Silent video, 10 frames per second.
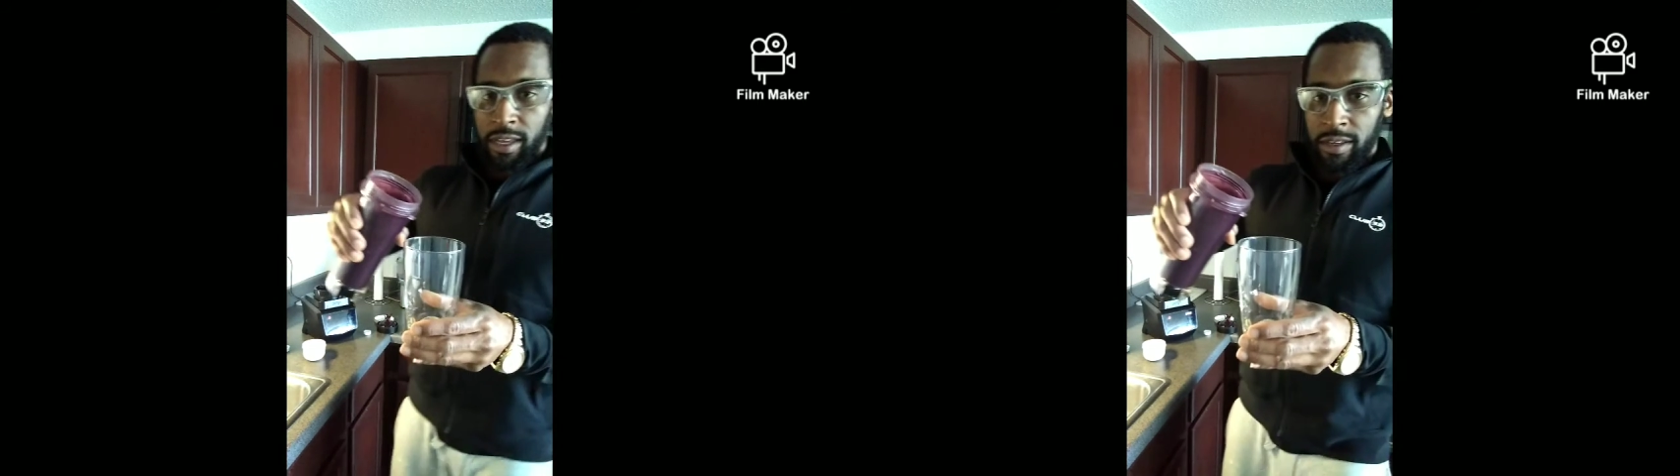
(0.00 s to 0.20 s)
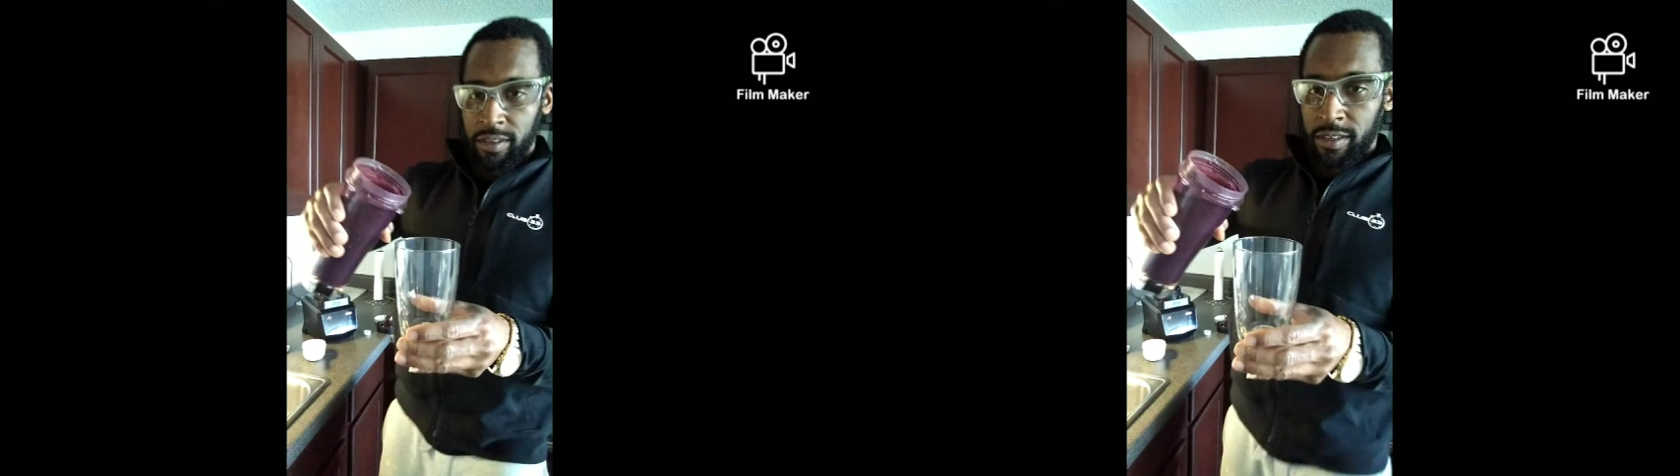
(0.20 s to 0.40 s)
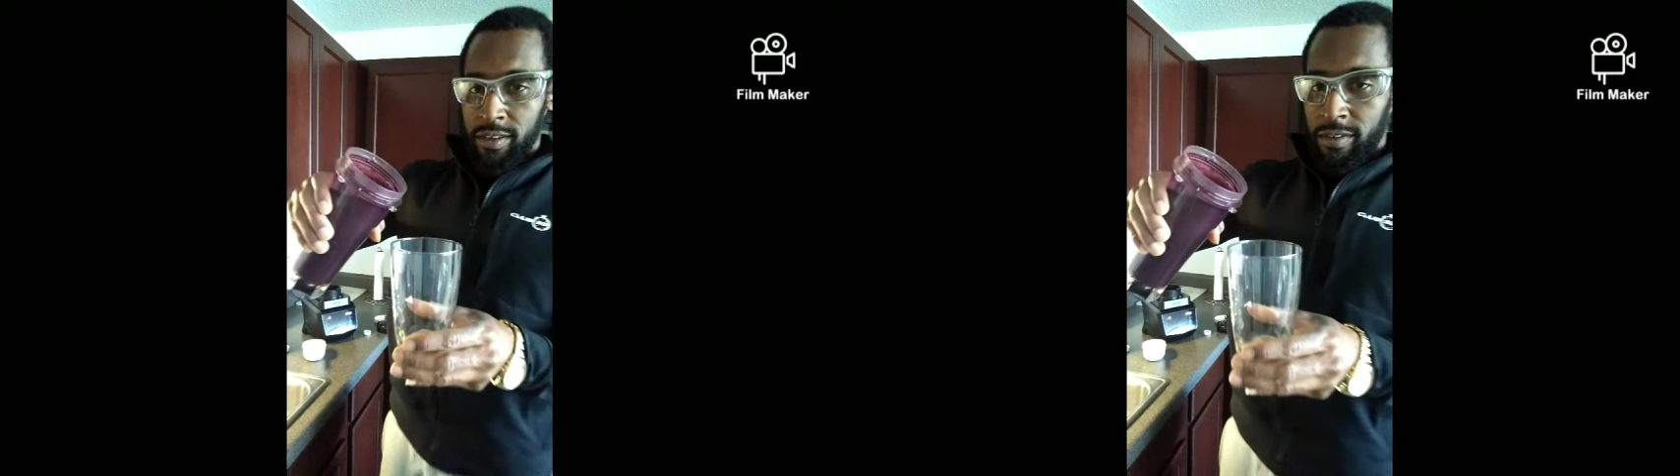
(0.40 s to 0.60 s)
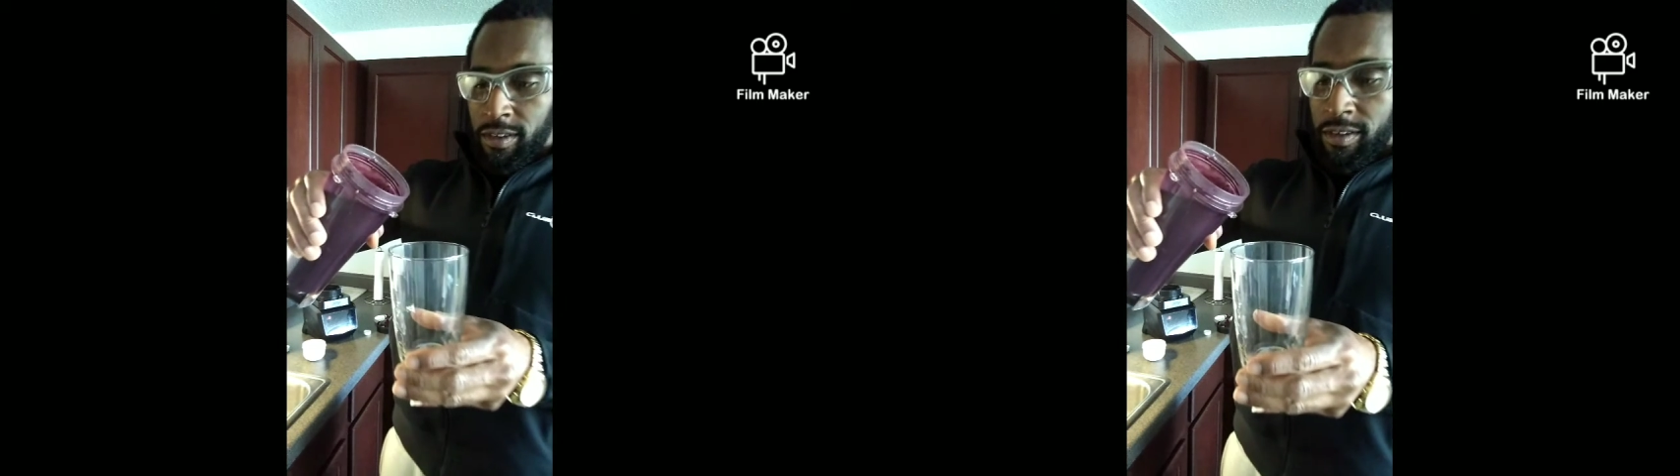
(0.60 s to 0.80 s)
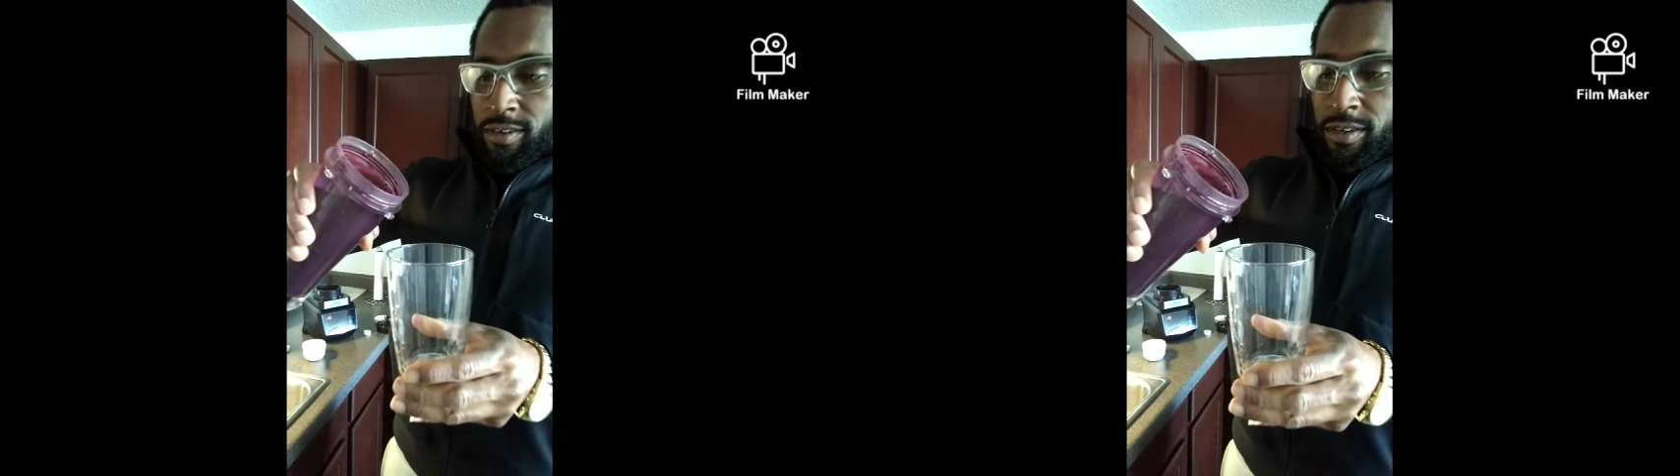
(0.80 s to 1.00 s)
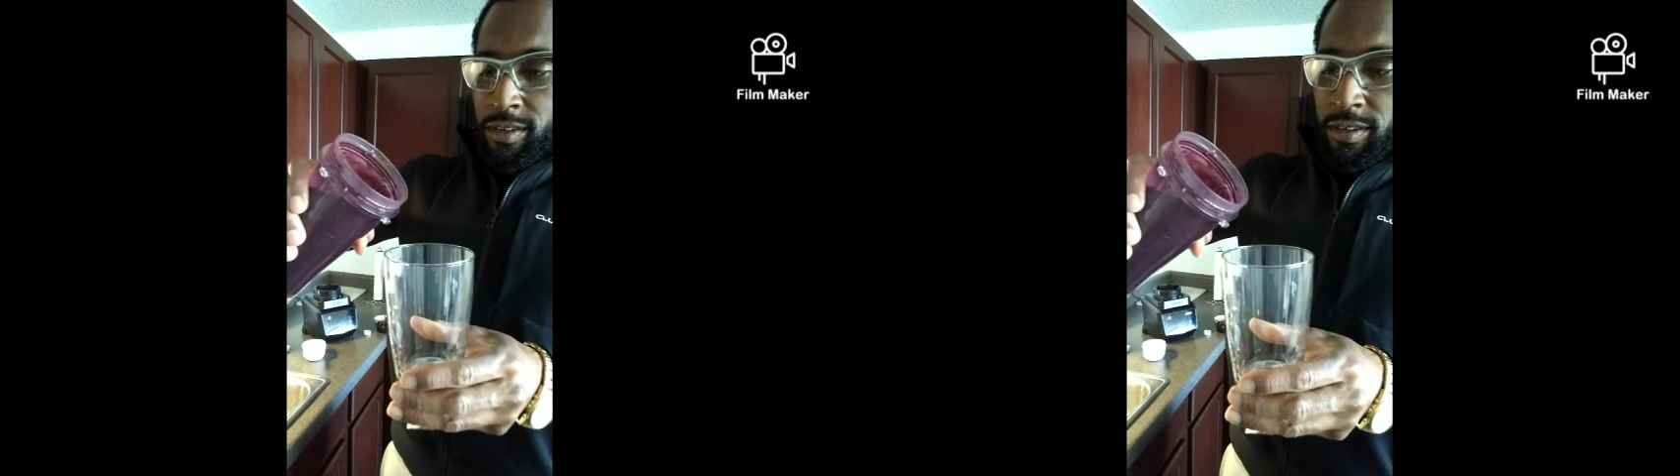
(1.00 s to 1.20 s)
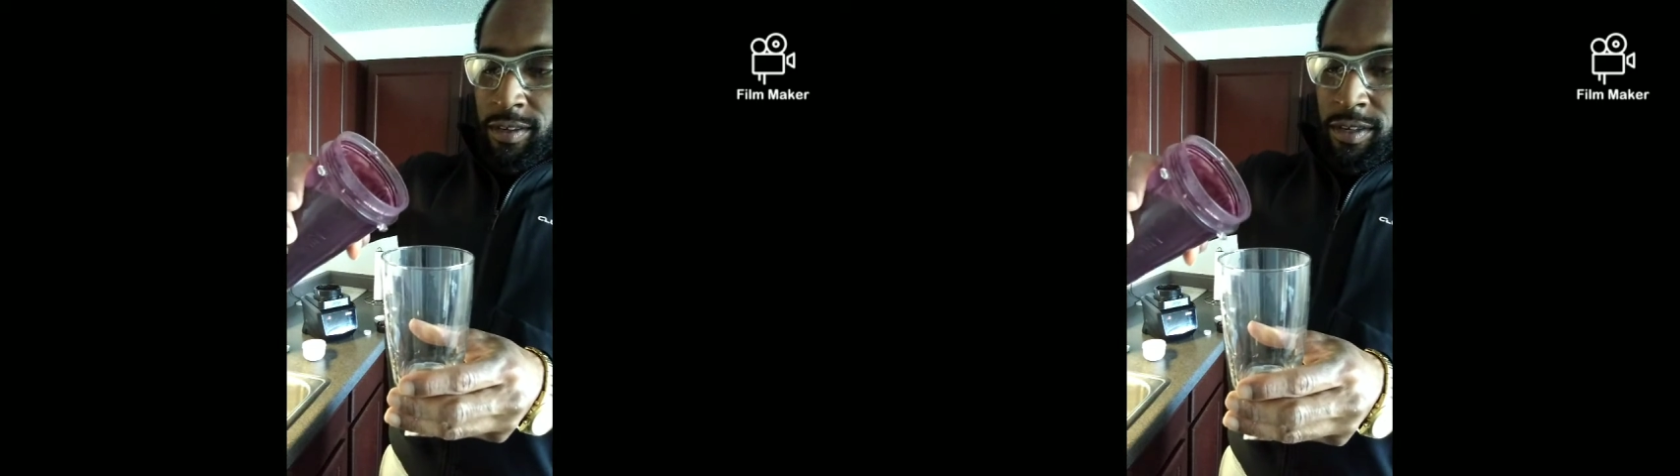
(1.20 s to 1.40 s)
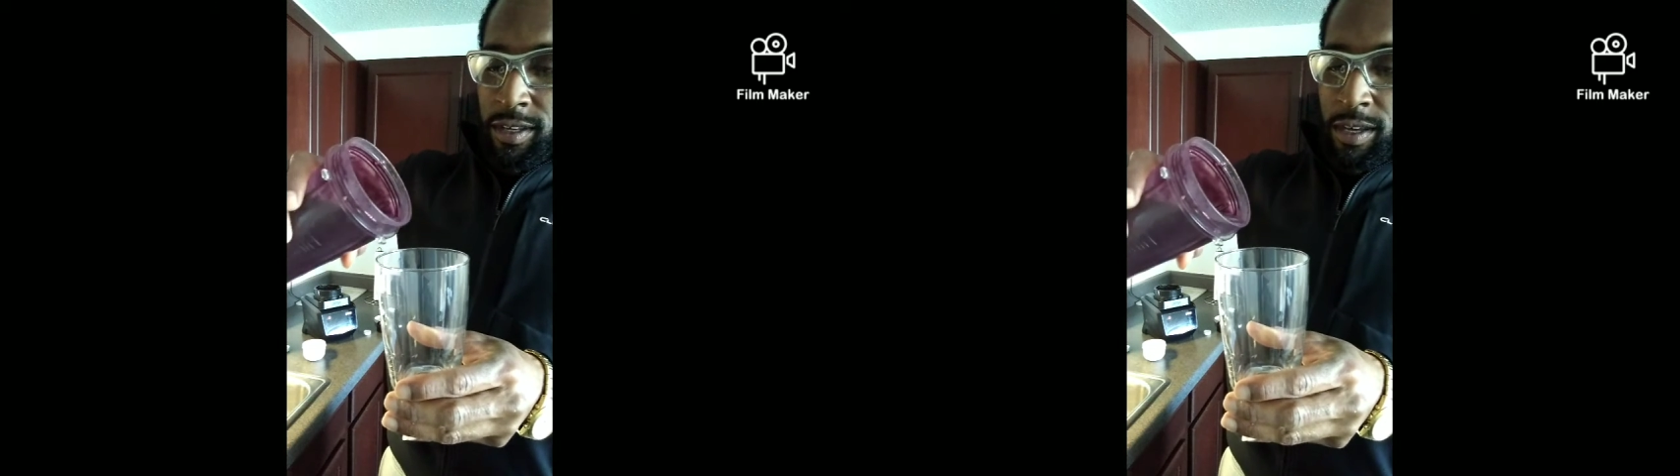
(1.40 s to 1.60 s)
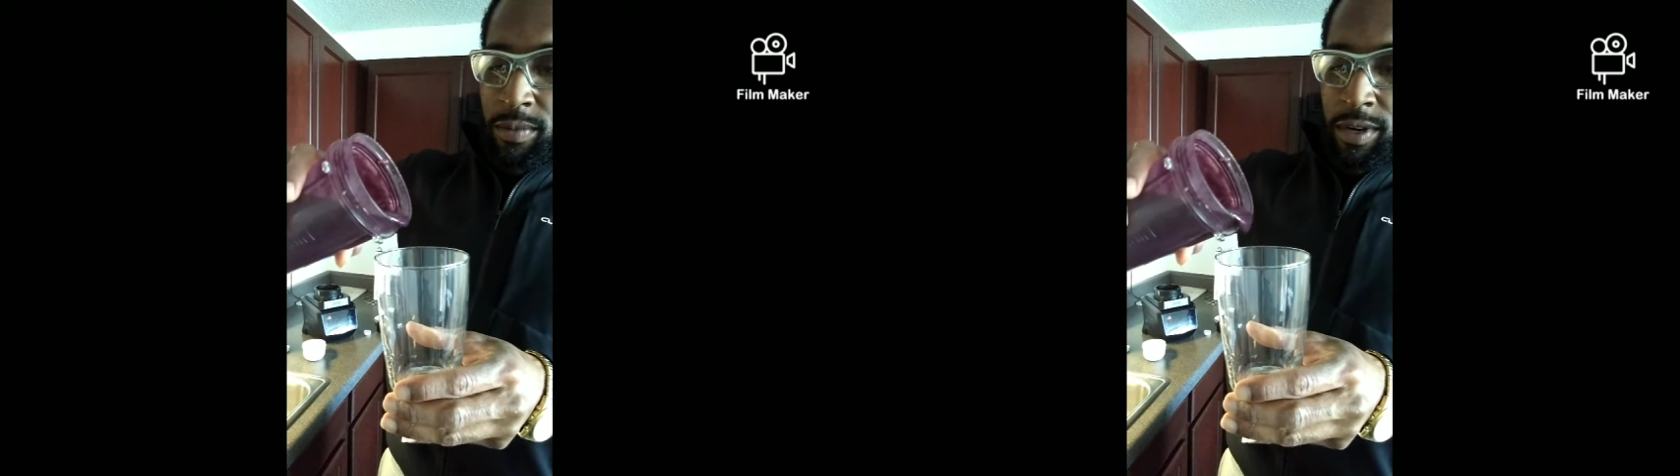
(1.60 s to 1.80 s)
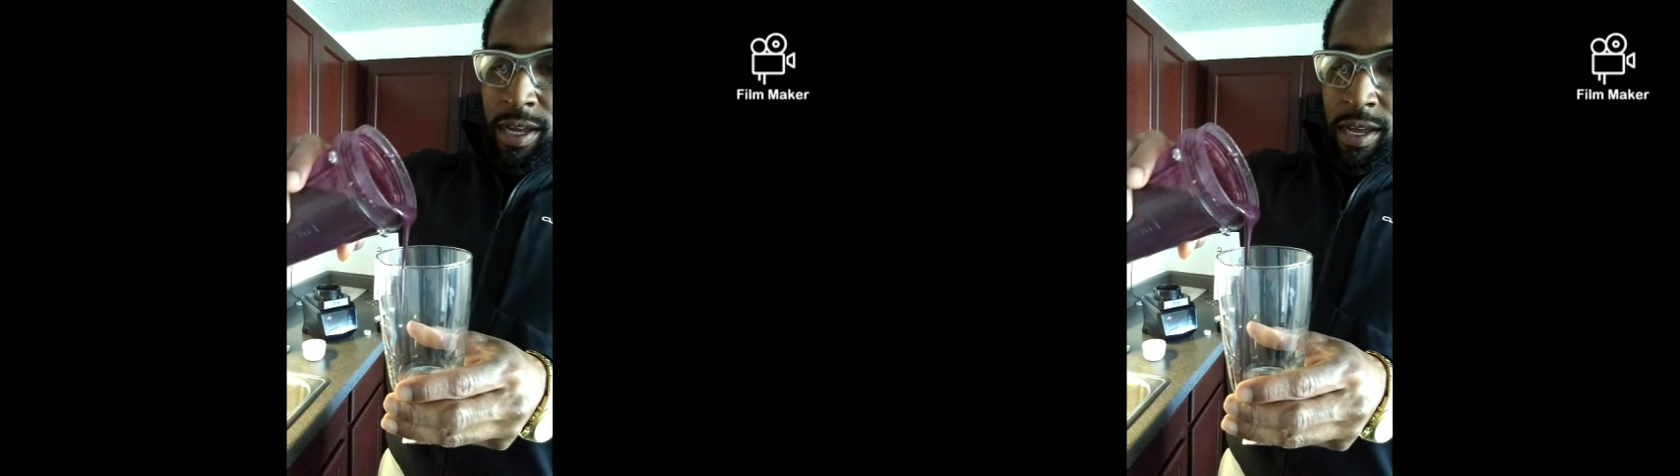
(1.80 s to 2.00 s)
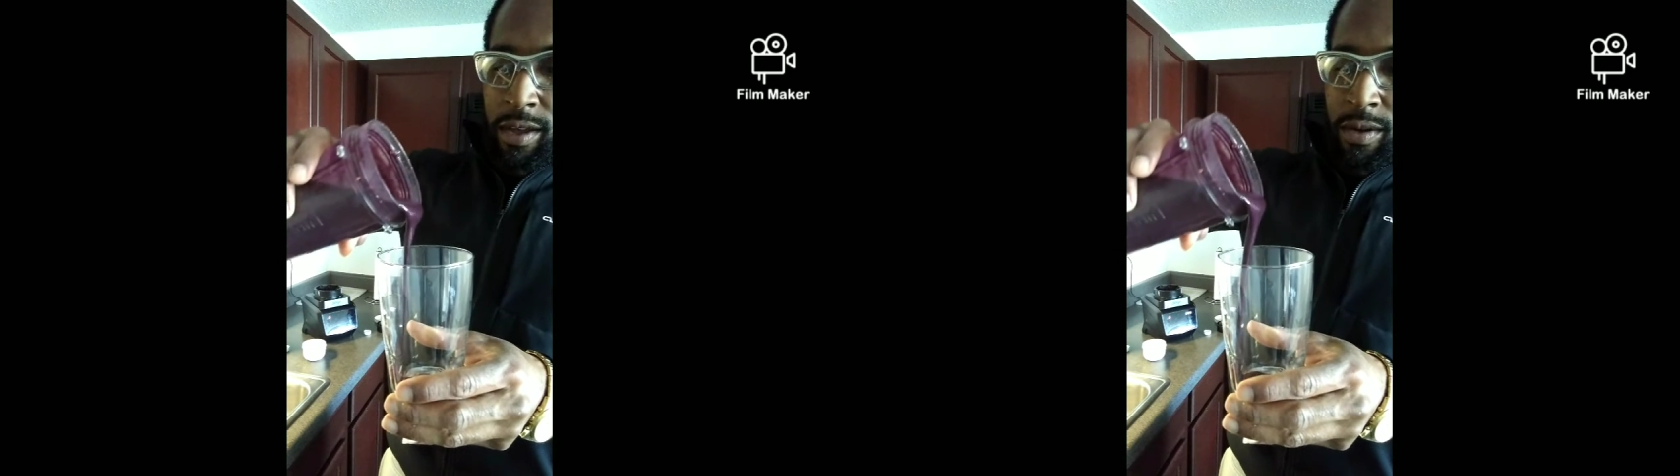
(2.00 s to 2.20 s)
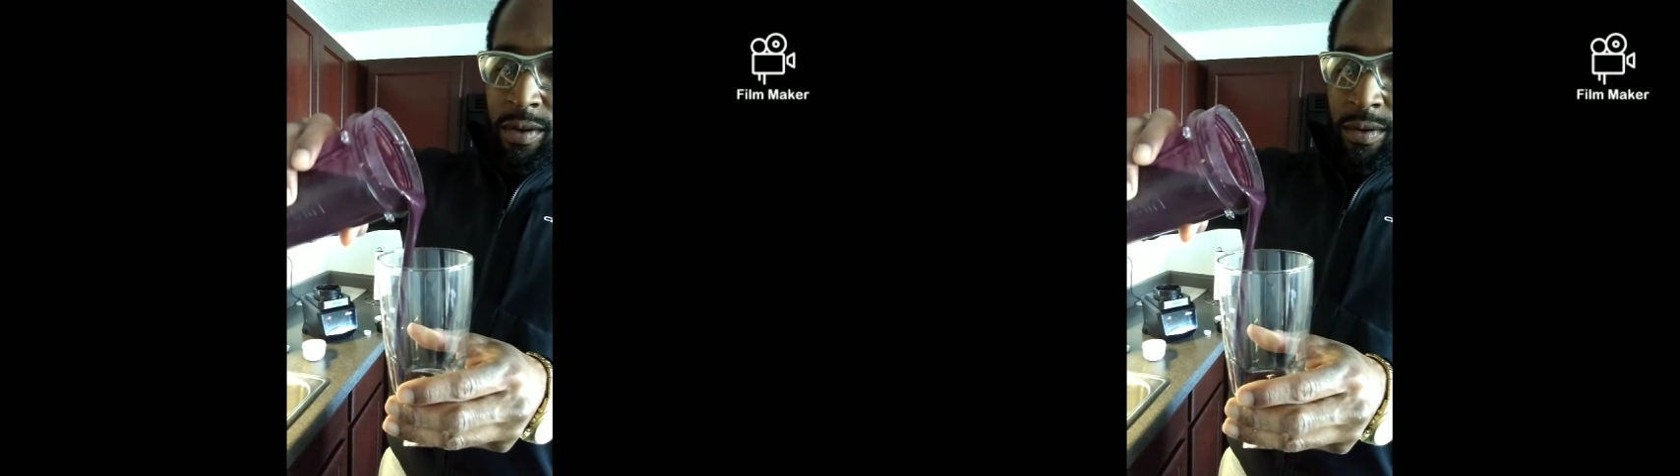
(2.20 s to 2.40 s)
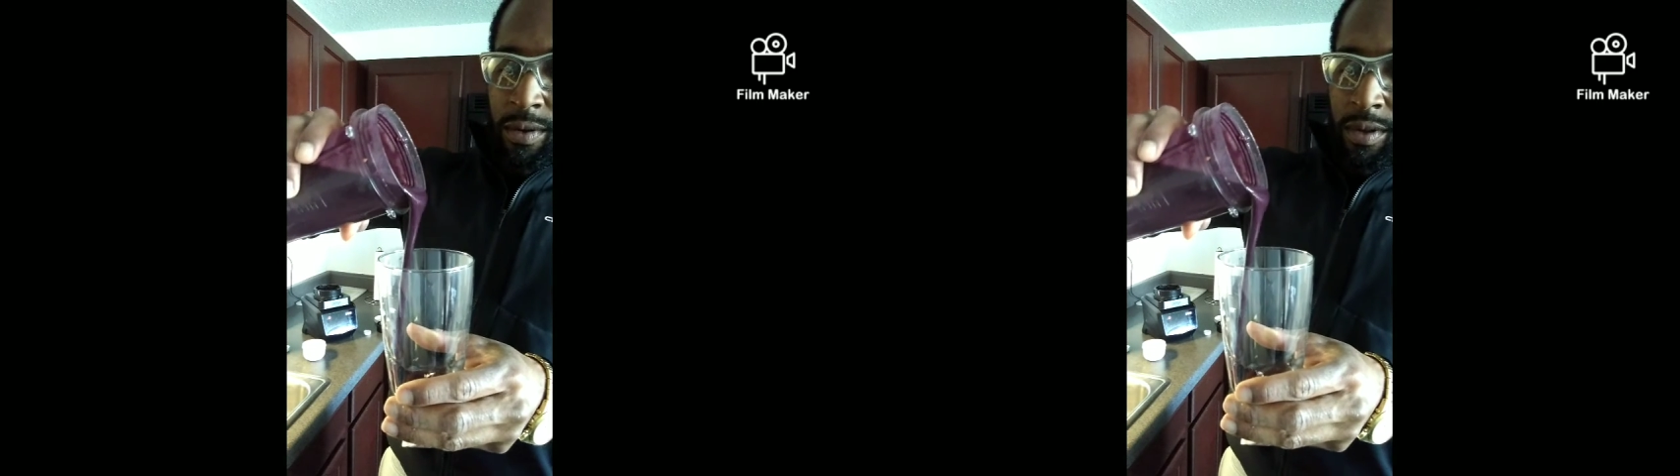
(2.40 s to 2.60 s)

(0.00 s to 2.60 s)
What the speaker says: Here's consistency coming down.